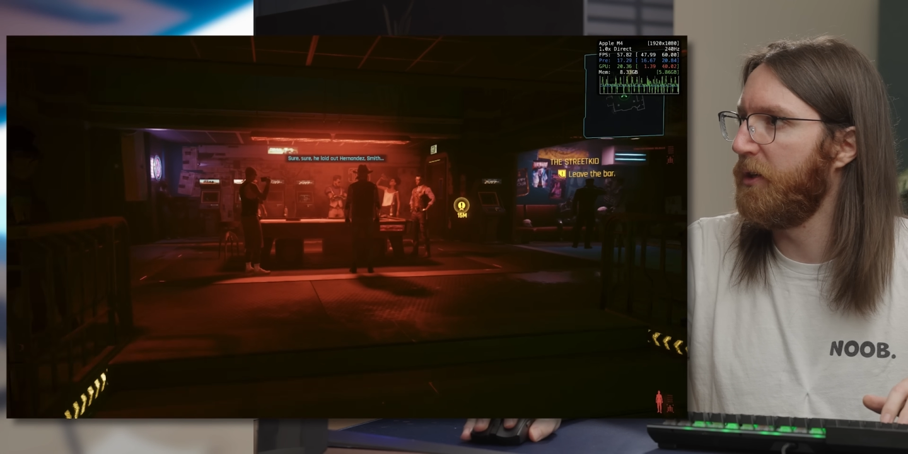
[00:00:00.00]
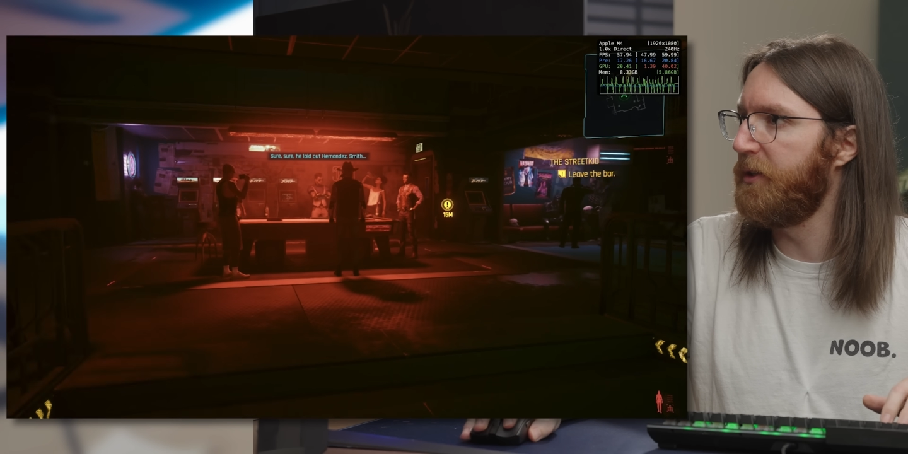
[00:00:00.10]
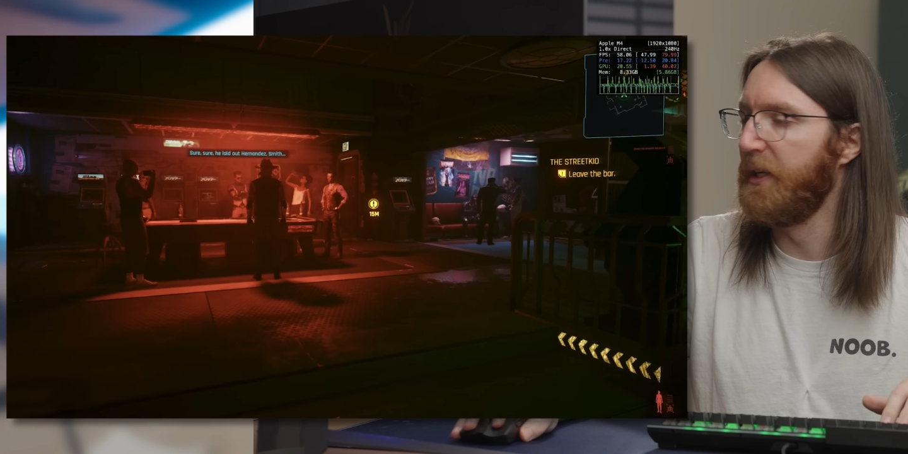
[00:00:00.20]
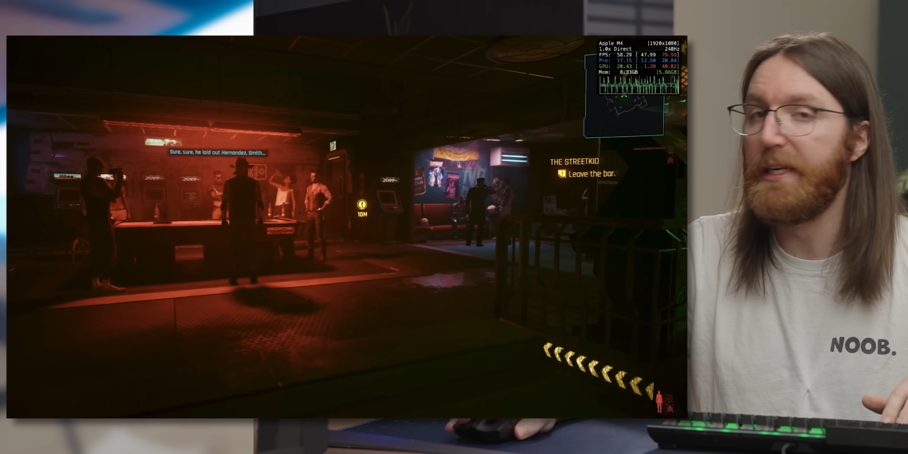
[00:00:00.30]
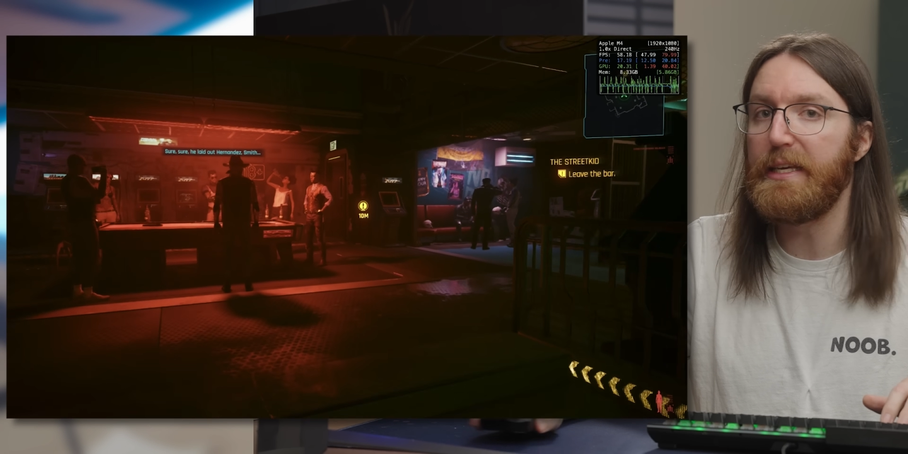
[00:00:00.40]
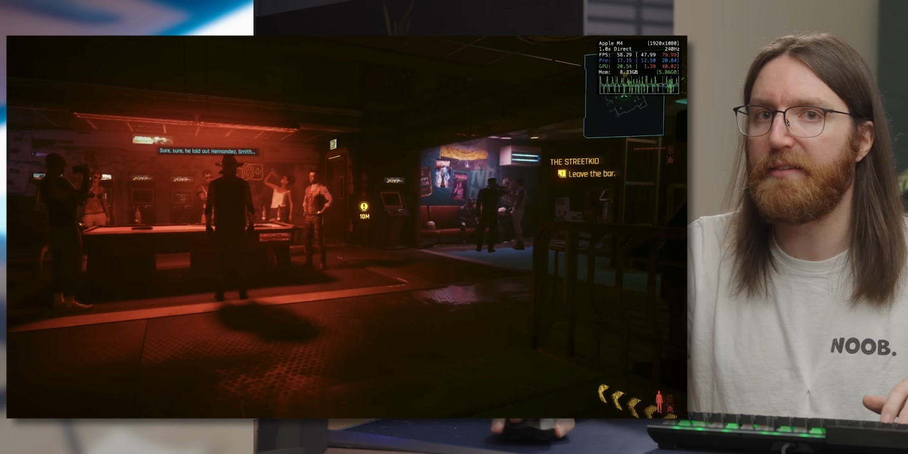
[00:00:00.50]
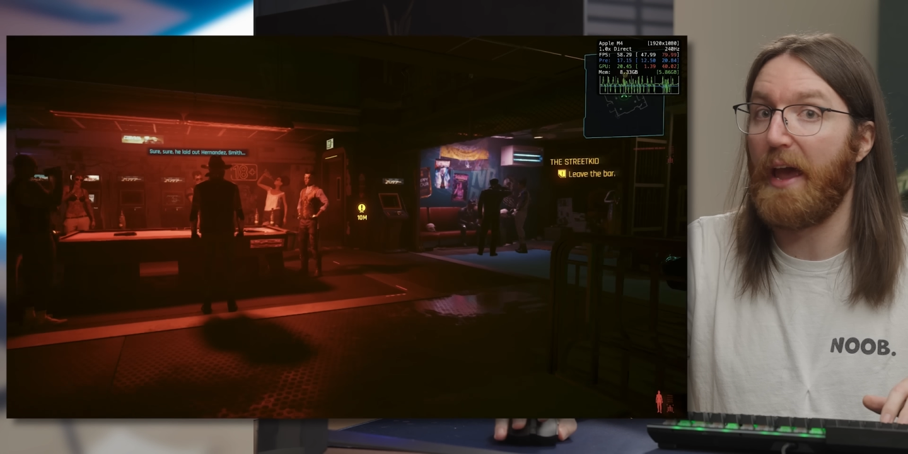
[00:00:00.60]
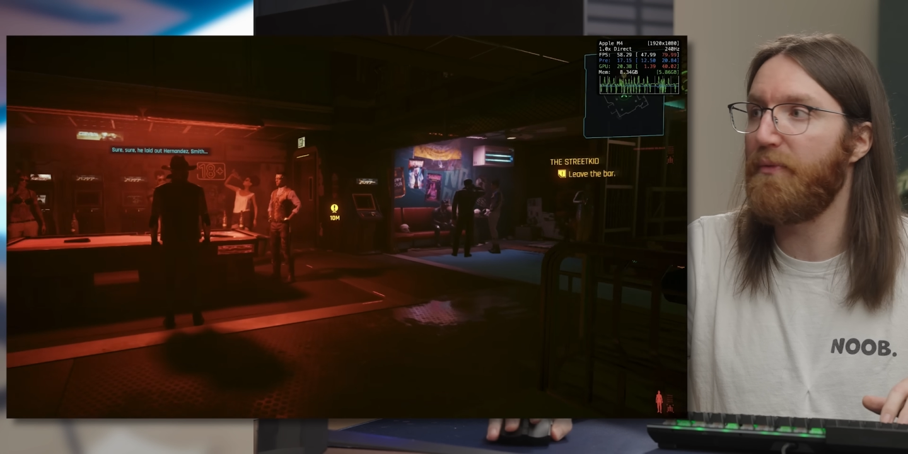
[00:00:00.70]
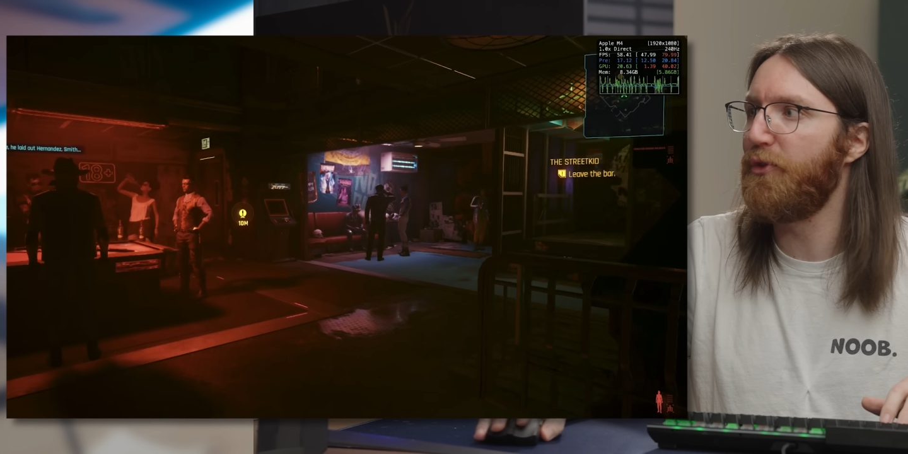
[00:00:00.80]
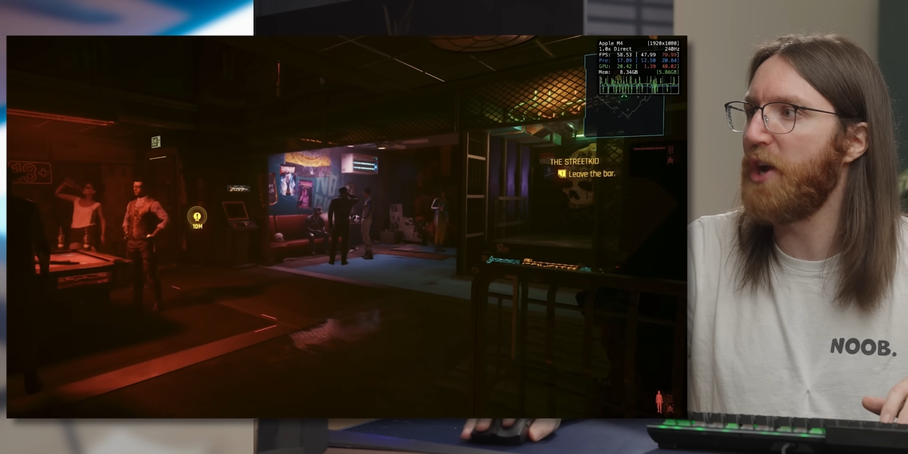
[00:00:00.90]
delete
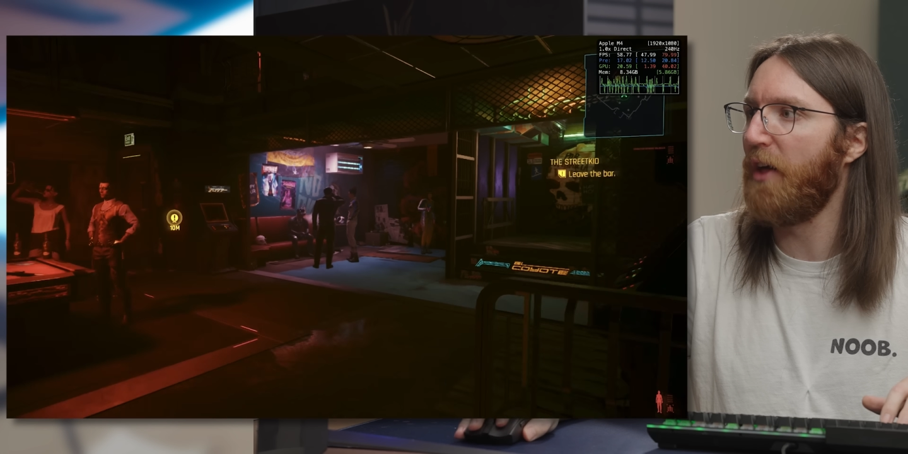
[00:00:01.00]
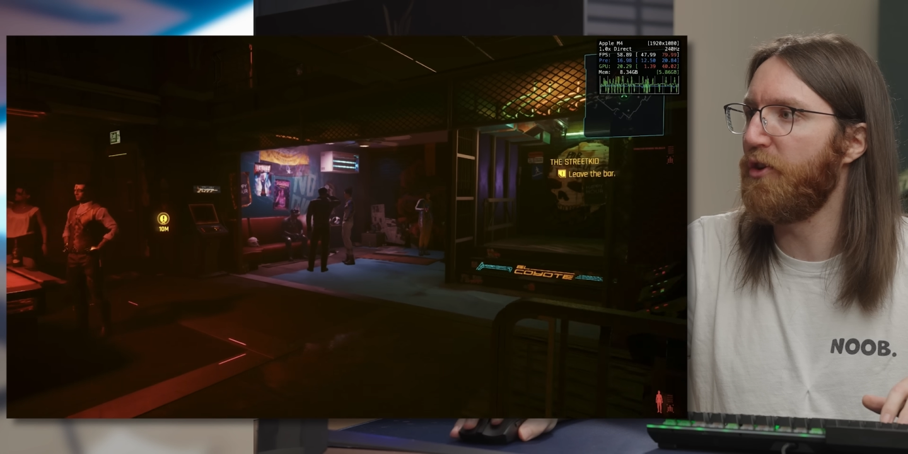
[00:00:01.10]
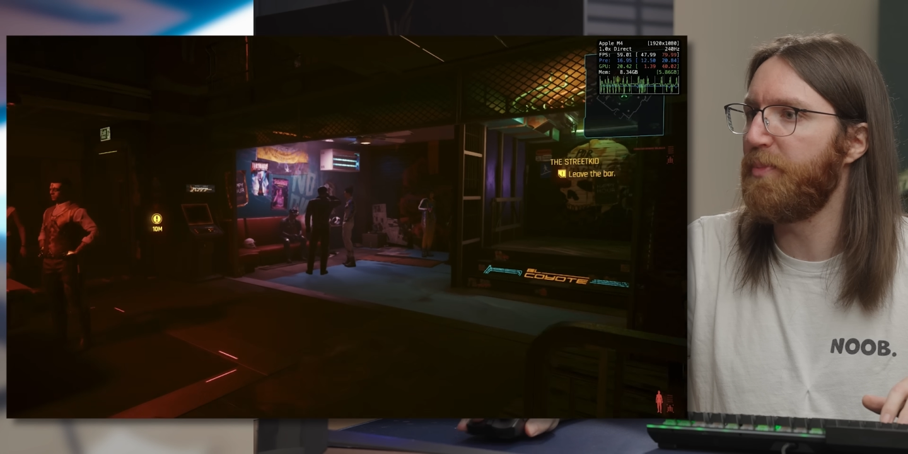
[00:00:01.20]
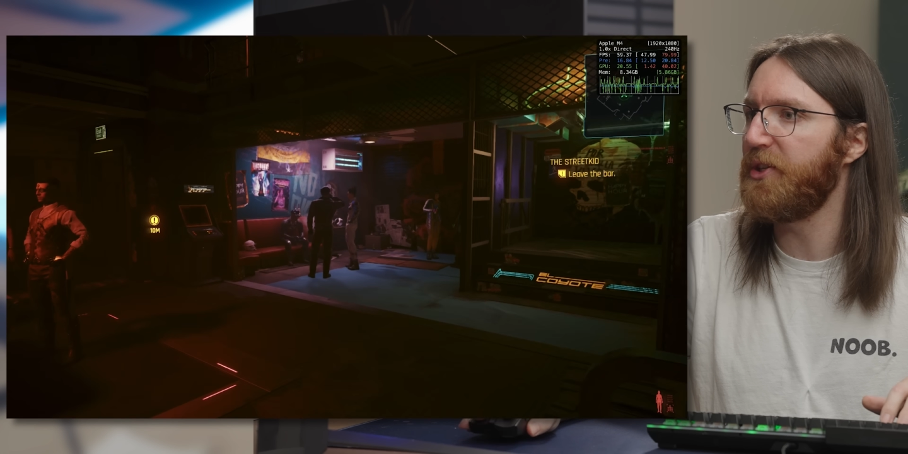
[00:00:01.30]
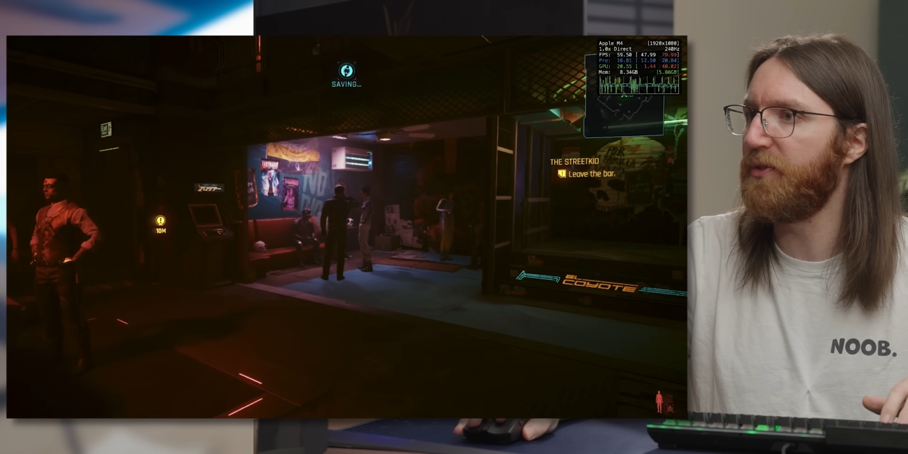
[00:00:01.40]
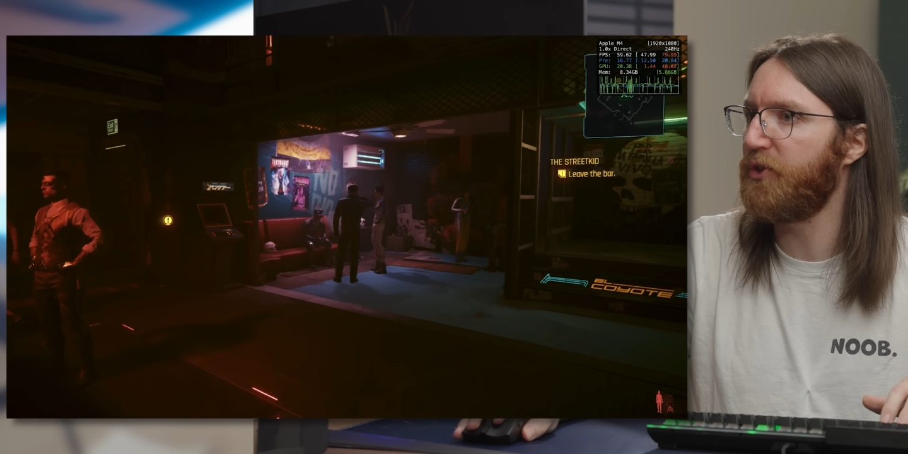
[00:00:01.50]
every other piece of